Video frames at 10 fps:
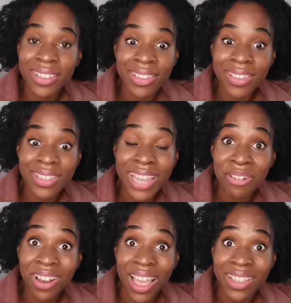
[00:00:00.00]

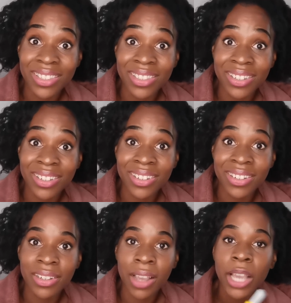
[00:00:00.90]
Sterilised.
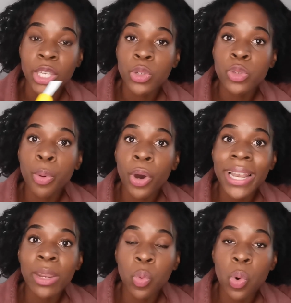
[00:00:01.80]
I used
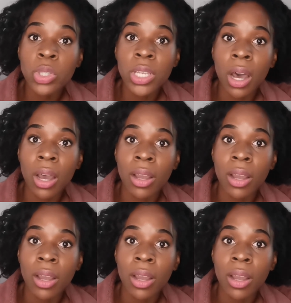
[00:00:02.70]
boiling water.